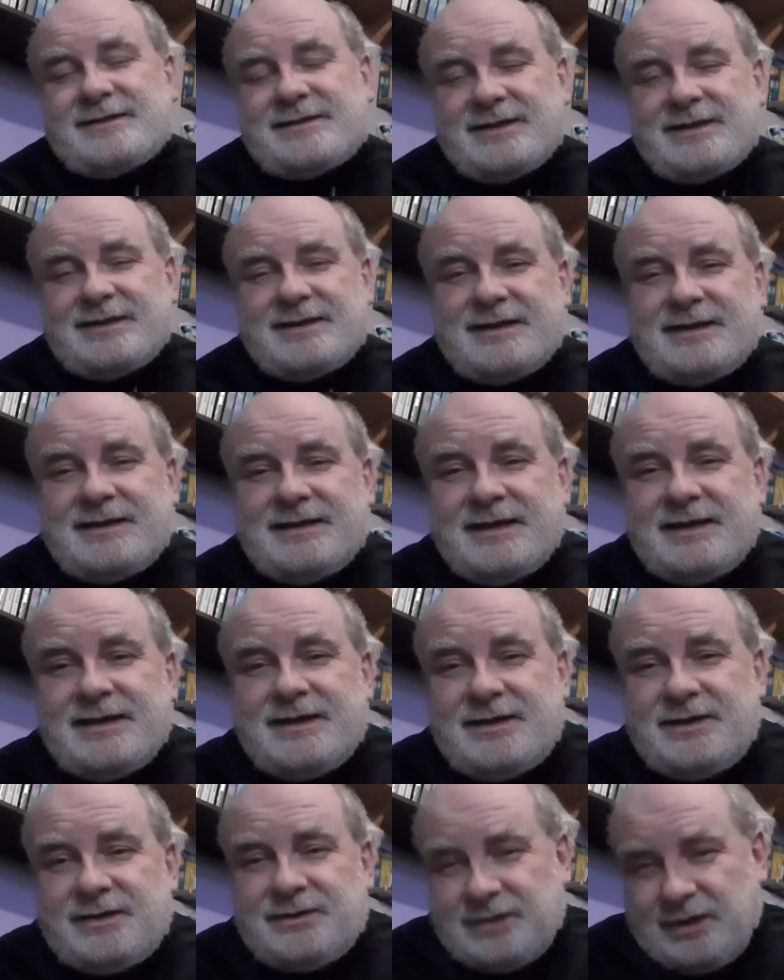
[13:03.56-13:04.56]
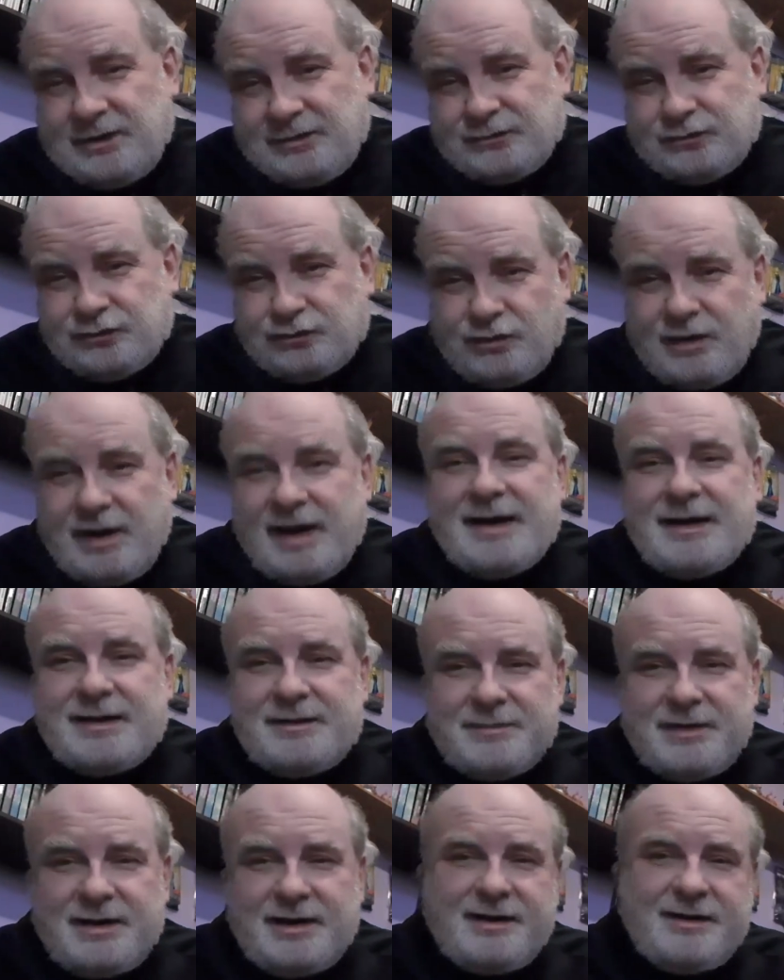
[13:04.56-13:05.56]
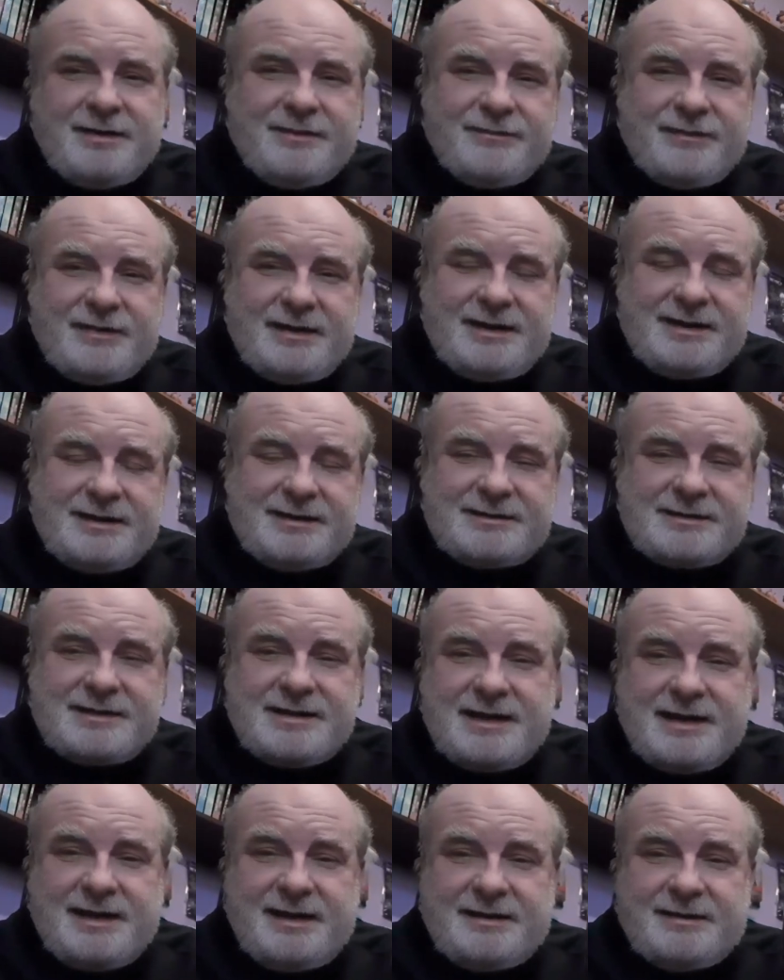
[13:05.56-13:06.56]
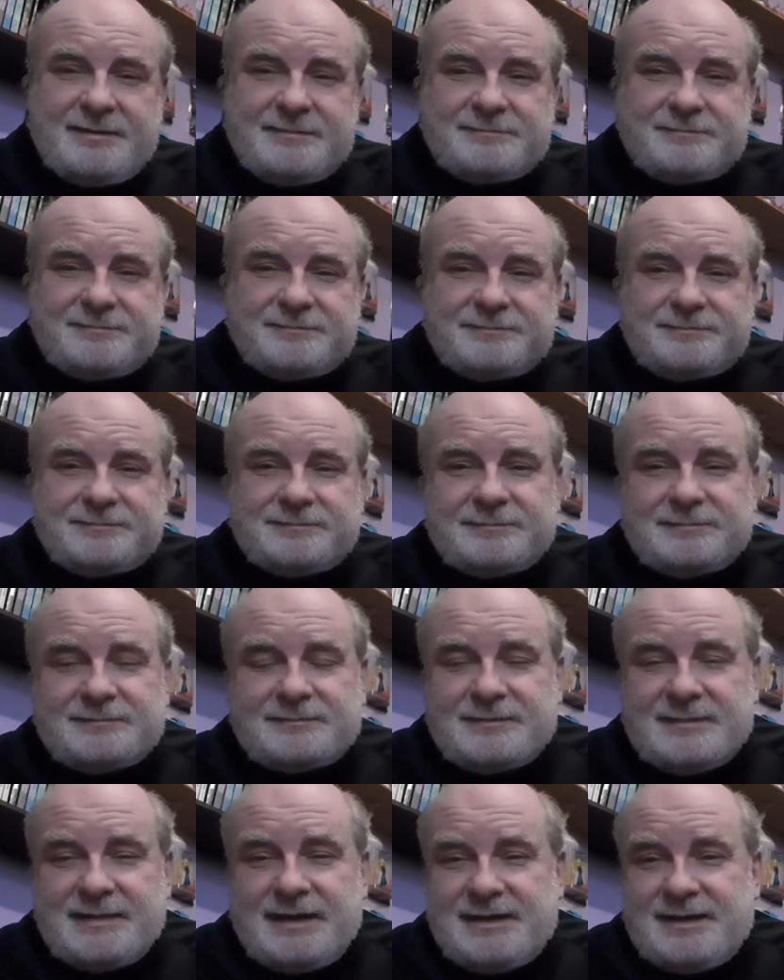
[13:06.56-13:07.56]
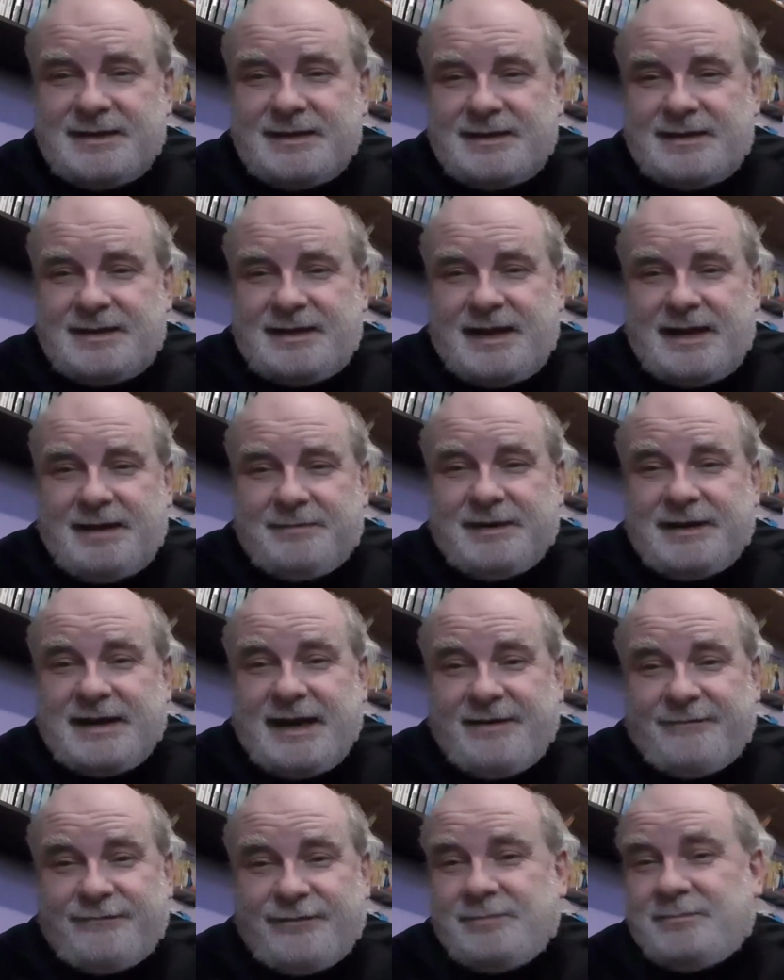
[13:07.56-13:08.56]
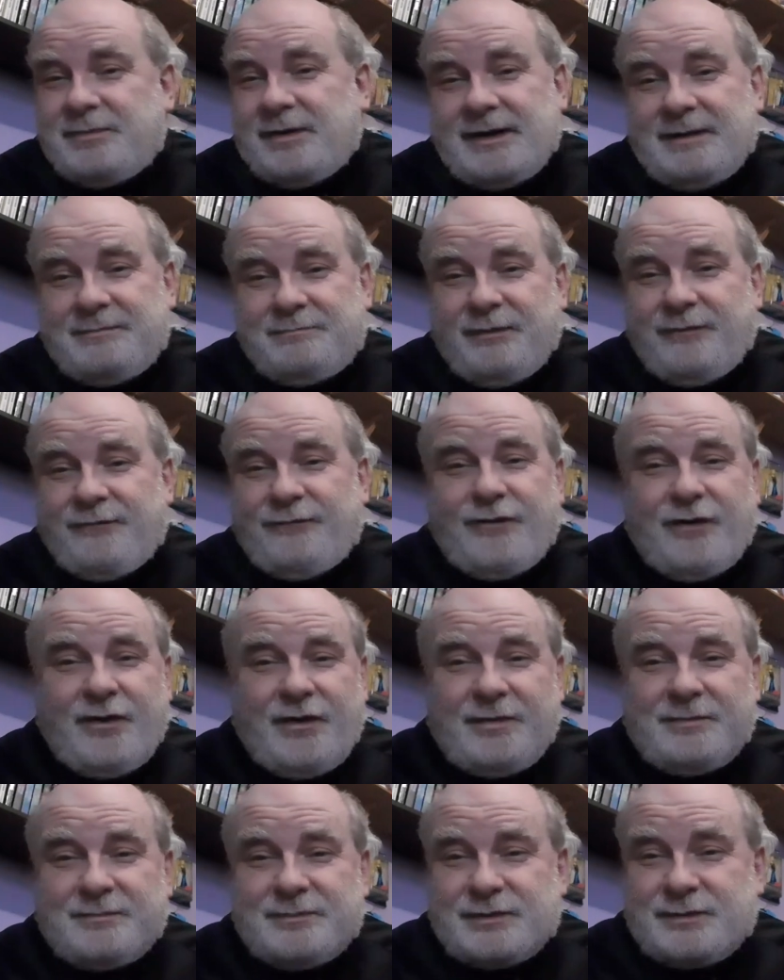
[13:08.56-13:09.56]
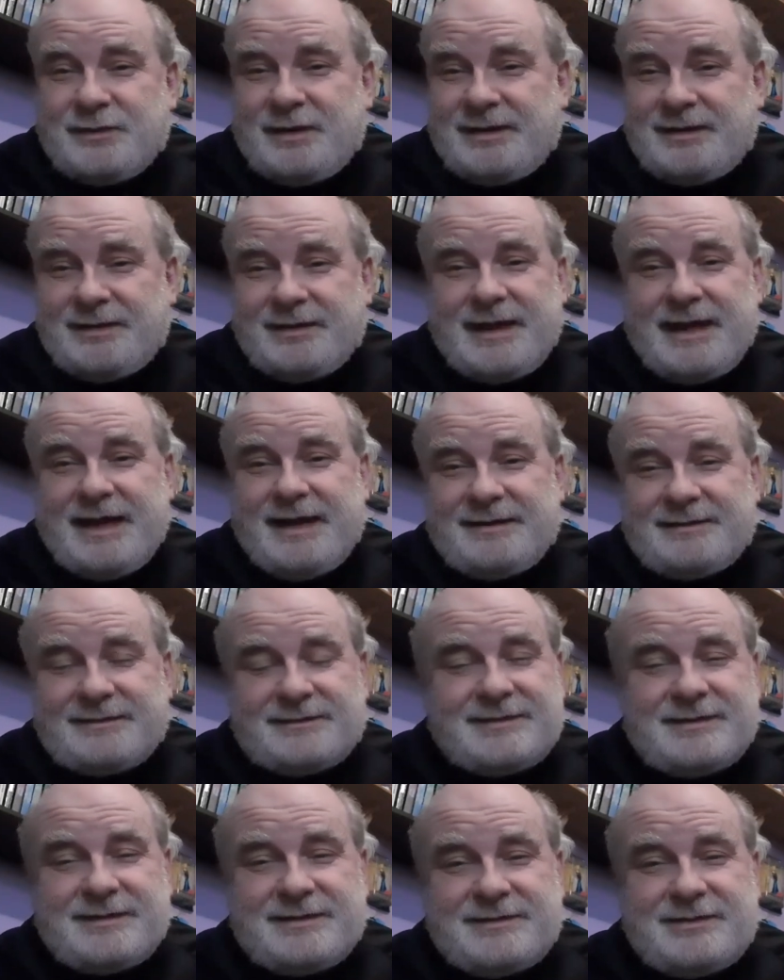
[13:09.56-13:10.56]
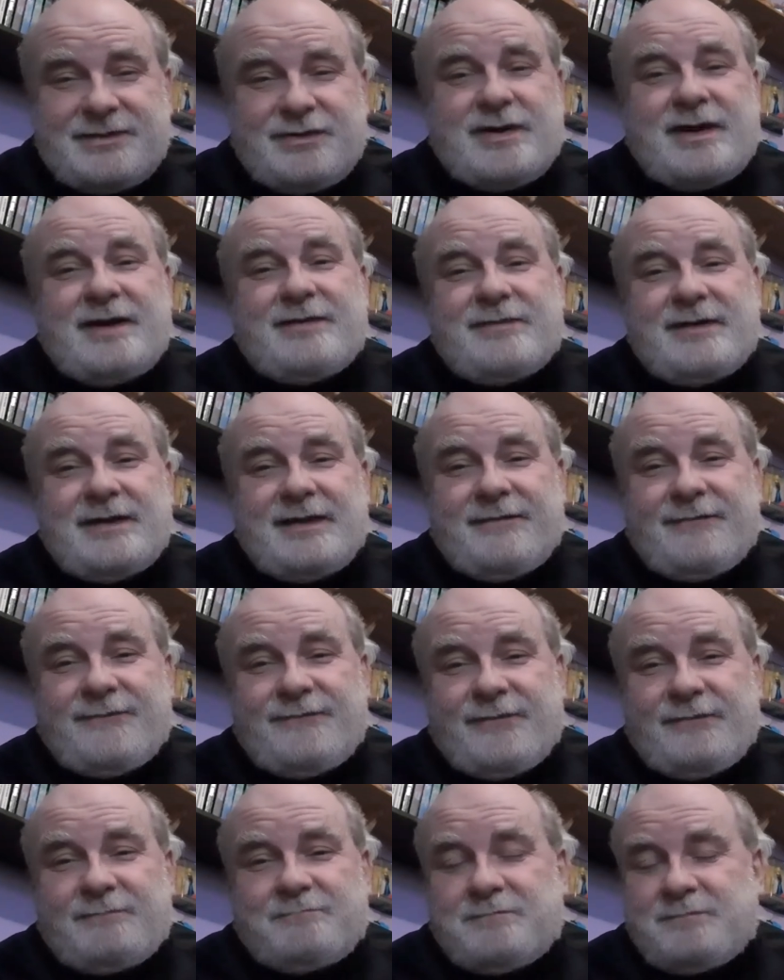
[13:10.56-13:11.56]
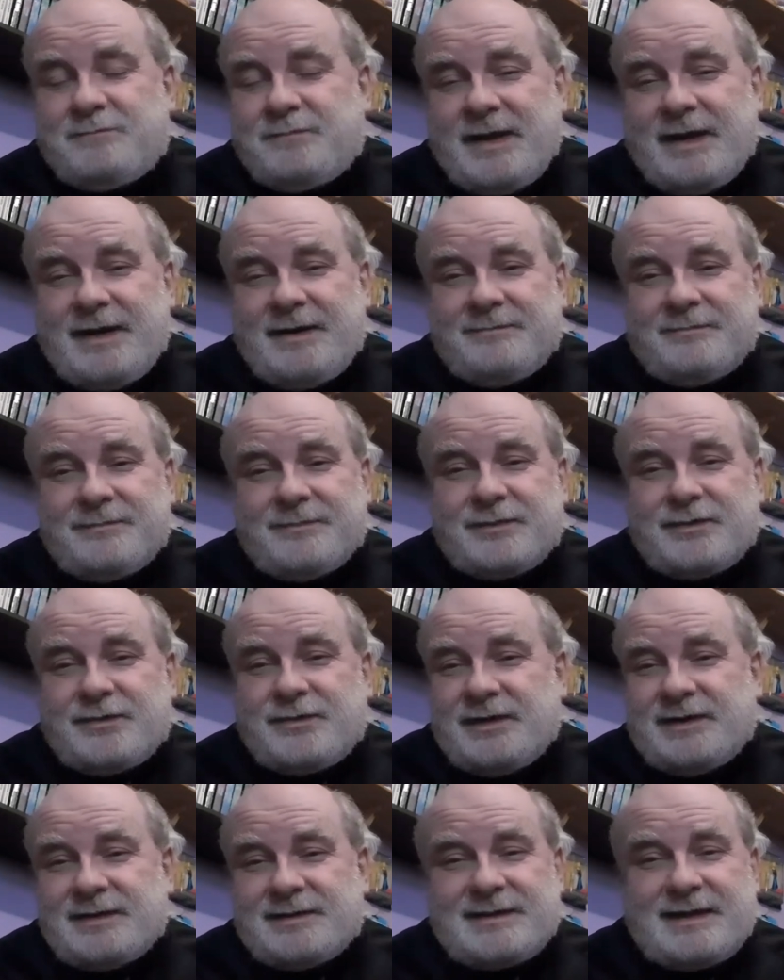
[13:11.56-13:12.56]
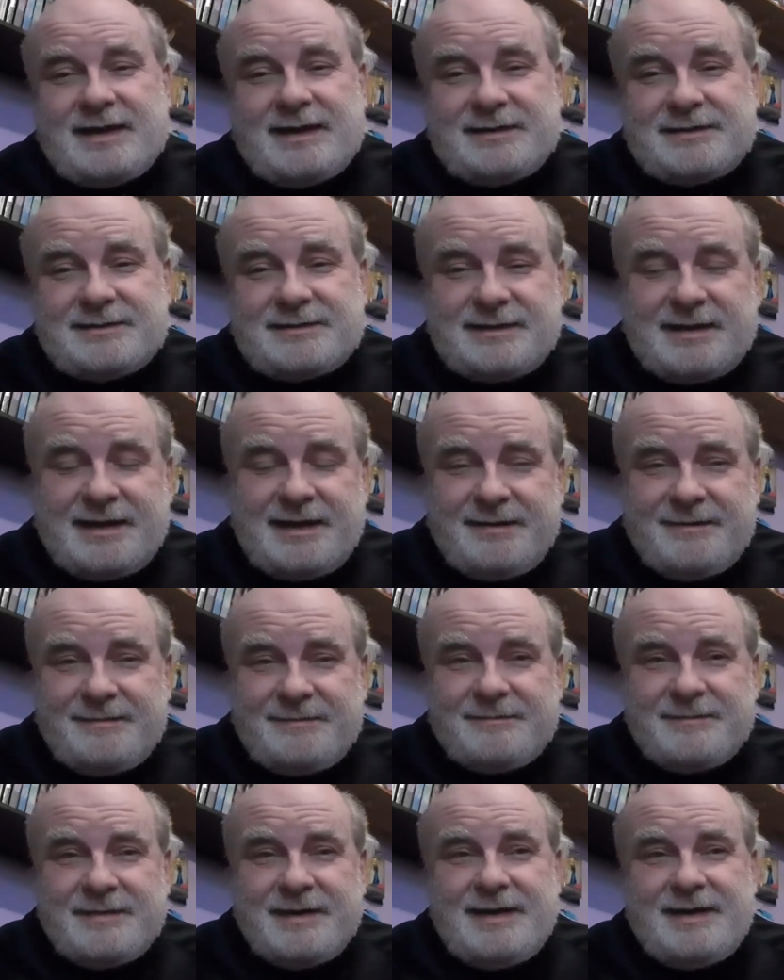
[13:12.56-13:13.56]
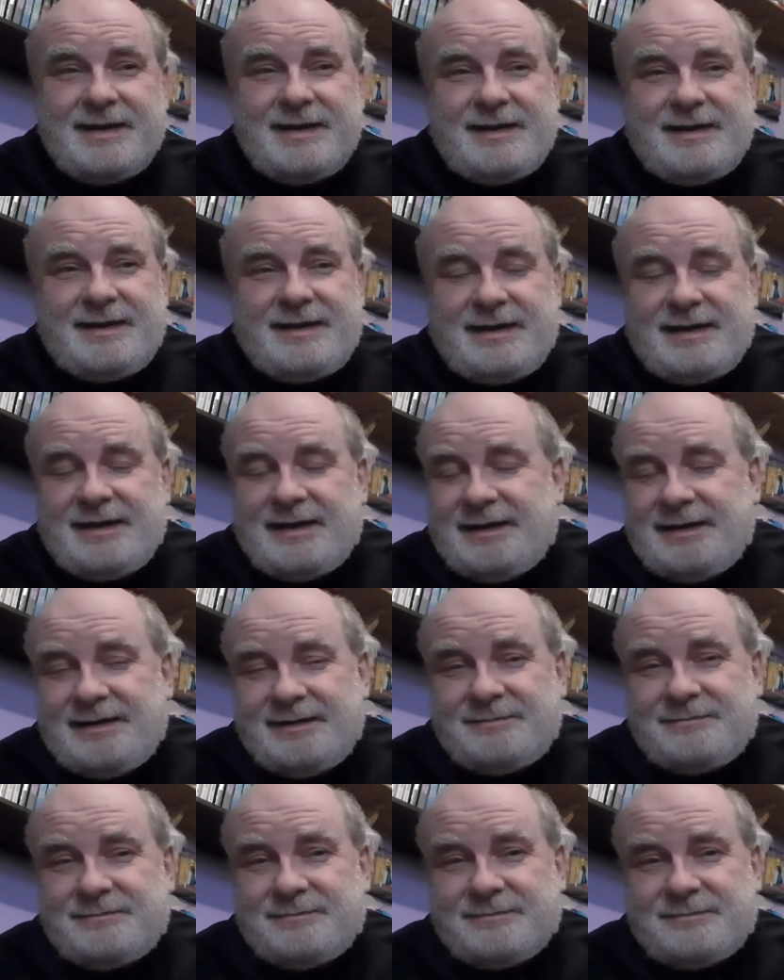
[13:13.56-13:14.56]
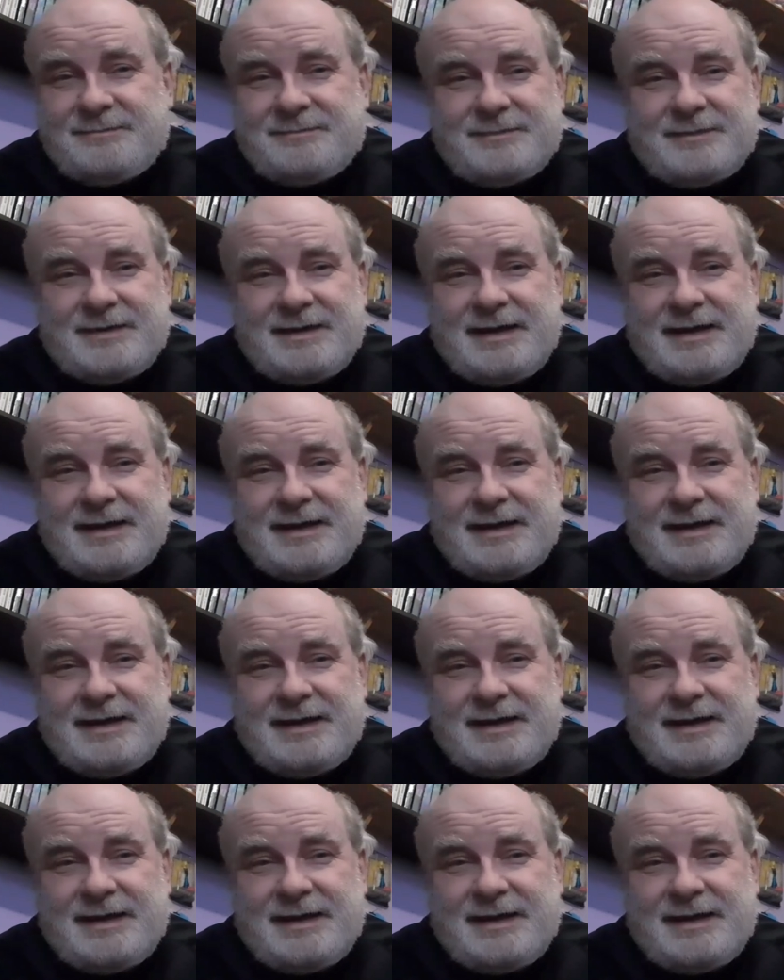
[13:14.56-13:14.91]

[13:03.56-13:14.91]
to the sort of drama of it. I mean, everybody performs well, the actors. You can't really criticise them. And